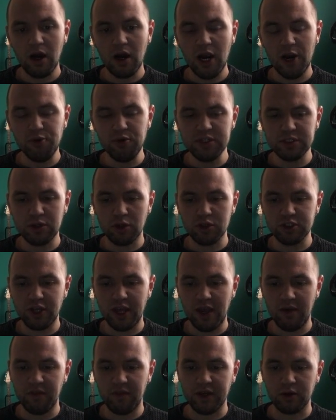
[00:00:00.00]
Iris also
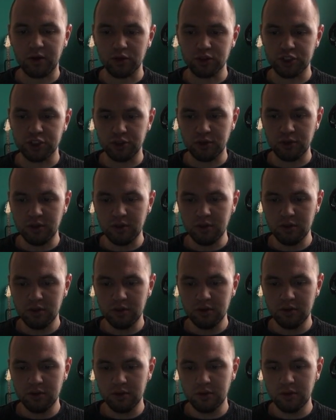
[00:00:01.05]
have the contour,
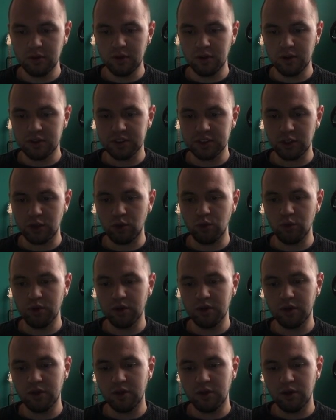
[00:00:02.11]
so
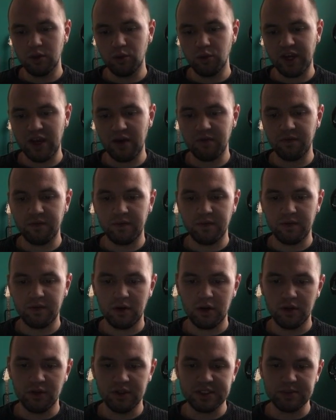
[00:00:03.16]
we have
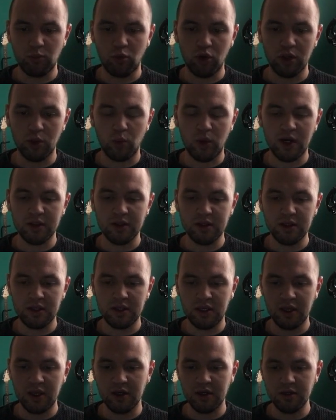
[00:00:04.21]
the smaller one
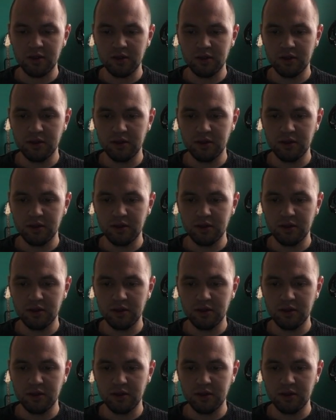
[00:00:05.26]
here.